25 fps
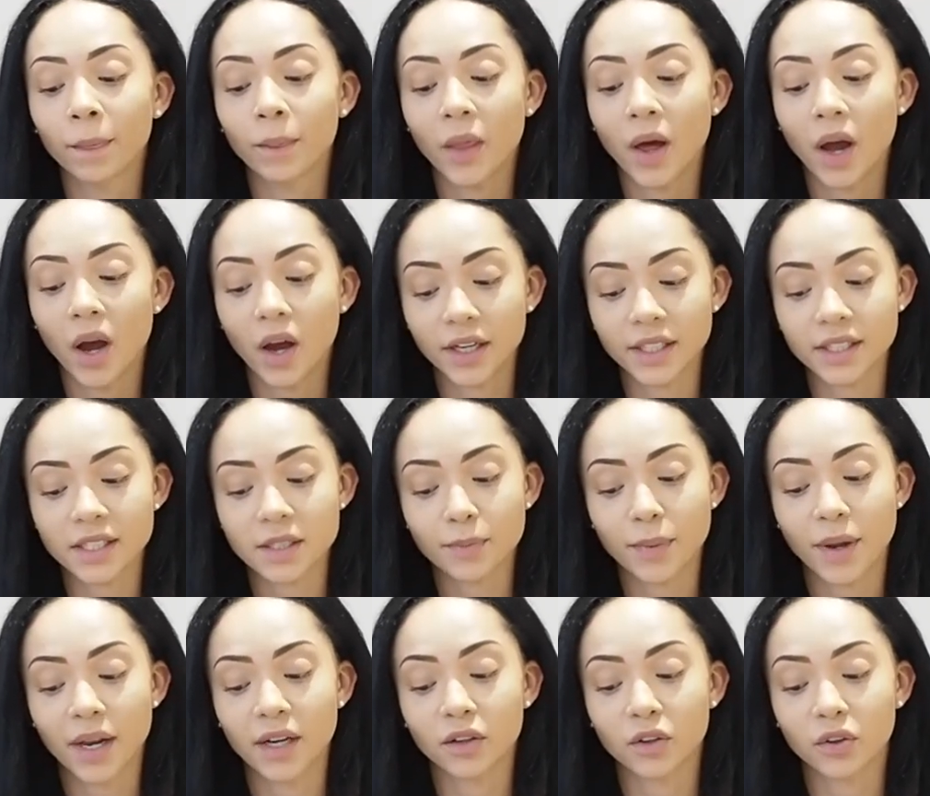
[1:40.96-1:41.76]
I
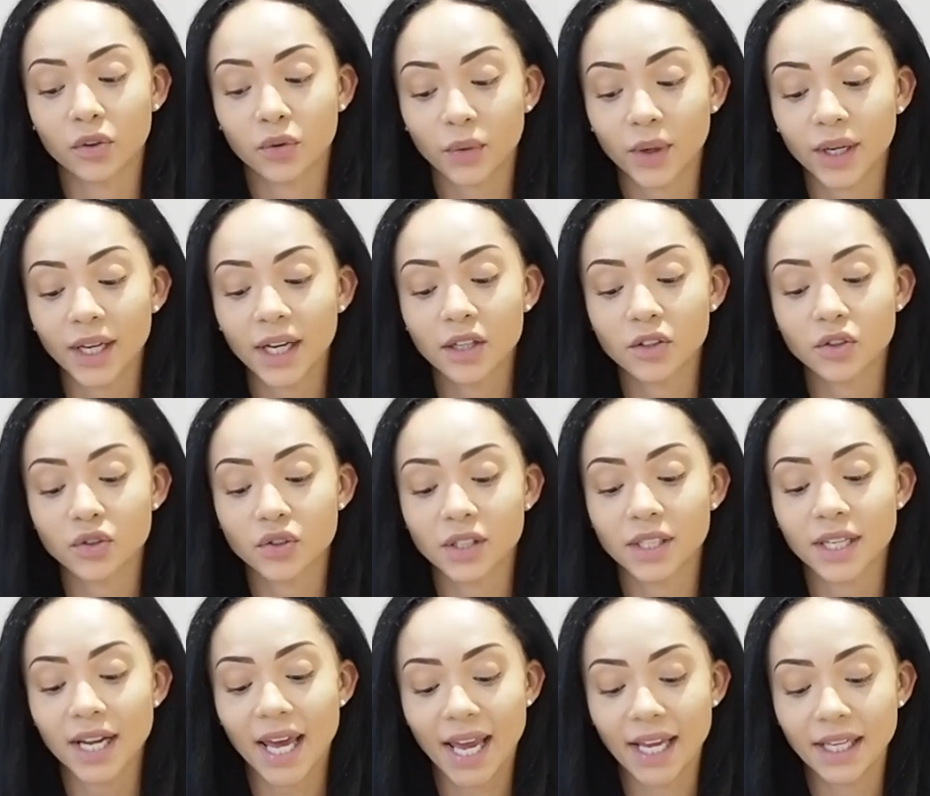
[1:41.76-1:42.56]
spent
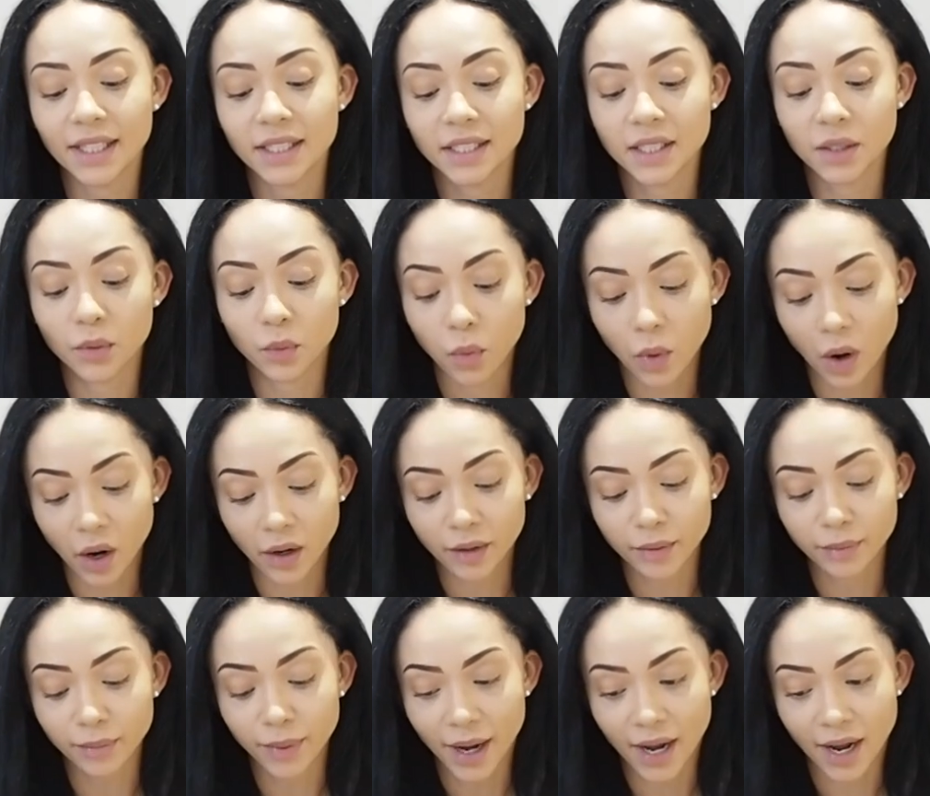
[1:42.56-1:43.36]

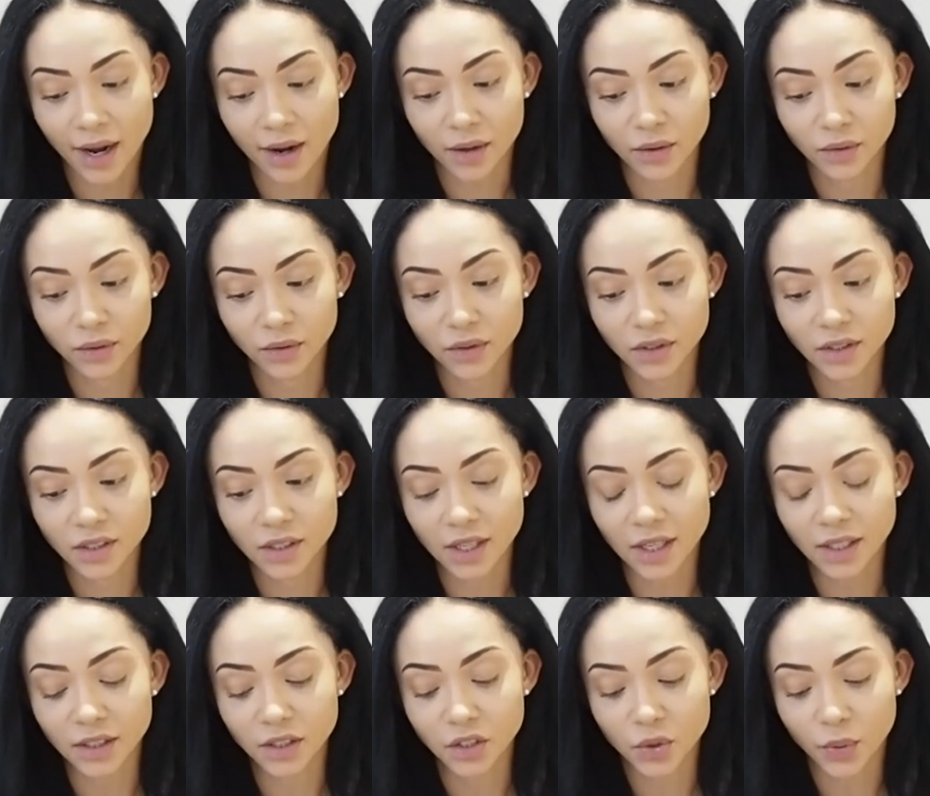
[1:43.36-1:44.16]

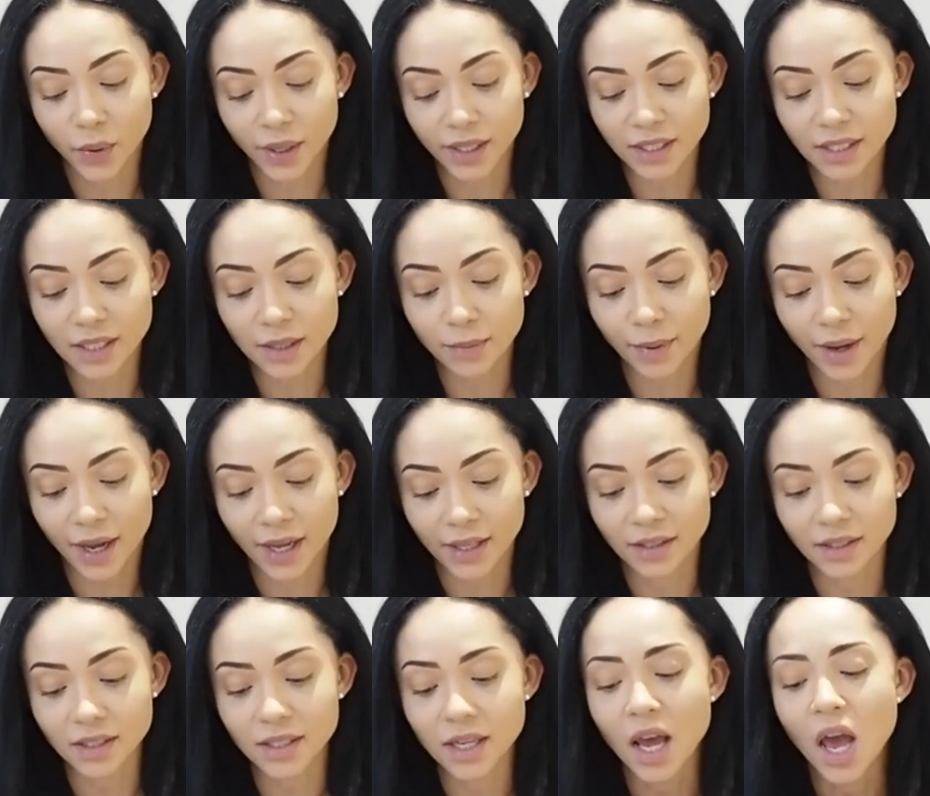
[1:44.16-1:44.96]

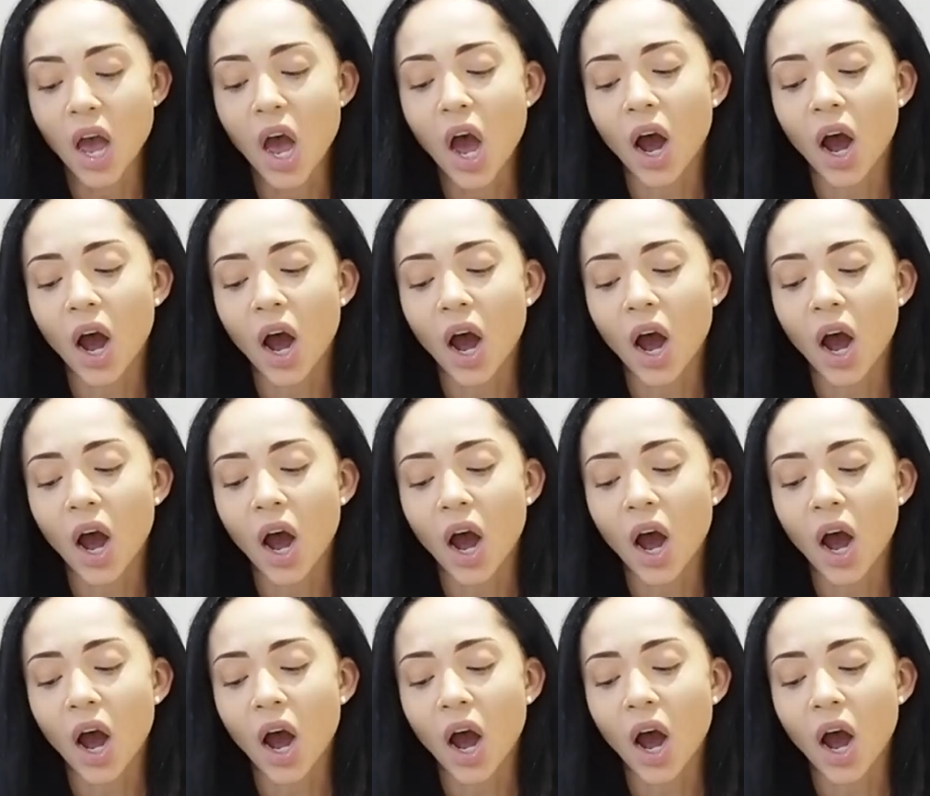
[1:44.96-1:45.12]
£381.20.